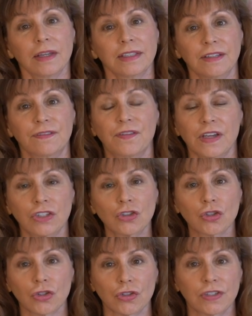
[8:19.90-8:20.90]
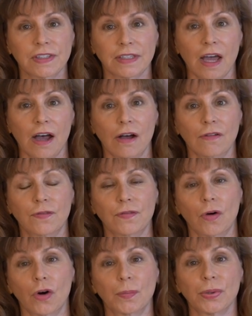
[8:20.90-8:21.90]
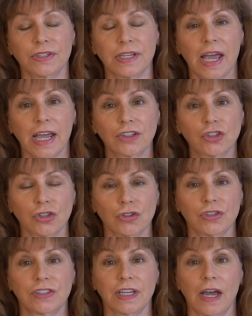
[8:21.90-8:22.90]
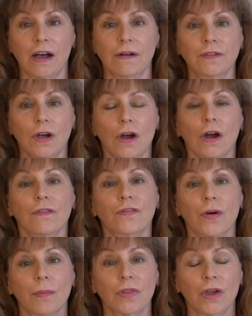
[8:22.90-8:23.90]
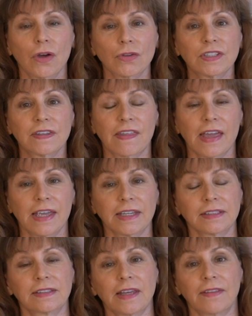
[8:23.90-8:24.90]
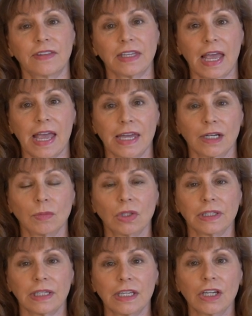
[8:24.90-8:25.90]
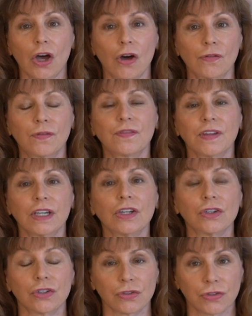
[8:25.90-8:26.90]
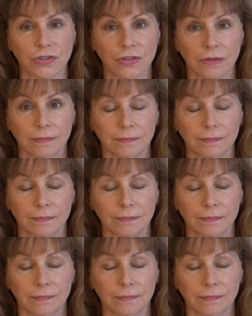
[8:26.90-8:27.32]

defend yourself or protect yourself from those things that the animal ego fears.